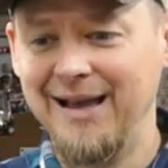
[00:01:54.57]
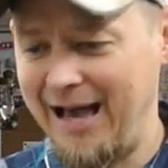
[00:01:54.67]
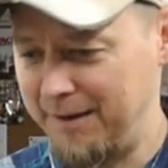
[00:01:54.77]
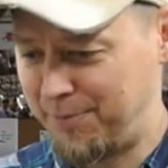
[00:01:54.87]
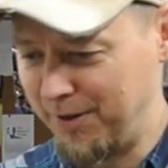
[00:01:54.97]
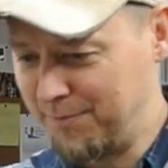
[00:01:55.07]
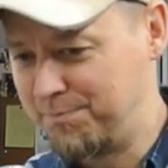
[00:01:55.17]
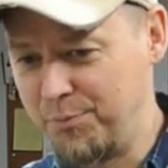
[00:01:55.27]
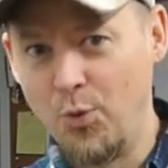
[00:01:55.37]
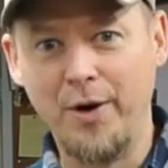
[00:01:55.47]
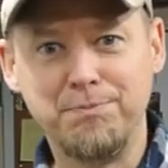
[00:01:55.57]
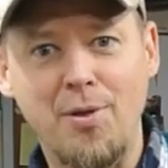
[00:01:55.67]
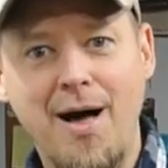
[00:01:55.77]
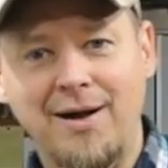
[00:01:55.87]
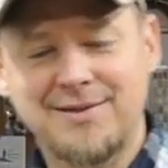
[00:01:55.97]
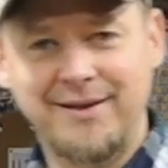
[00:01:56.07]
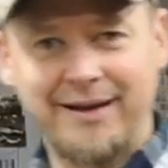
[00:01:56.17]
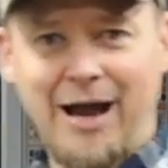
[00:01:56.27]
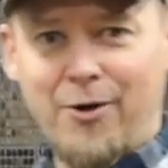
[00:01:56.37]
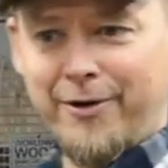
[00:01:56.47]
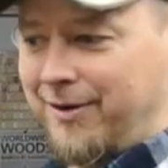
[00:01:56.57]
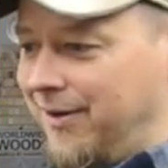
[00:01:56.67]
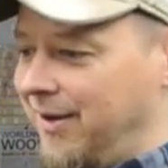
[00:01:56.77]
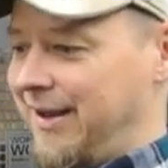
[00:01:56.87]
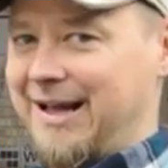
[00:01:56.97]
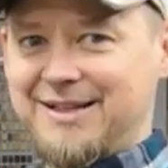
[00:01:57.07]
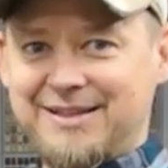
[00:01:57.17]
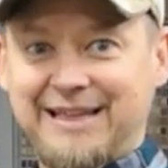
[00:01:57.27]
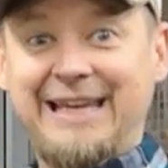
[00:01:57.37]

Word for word: I'd put wood blocks on the counter, and I'd to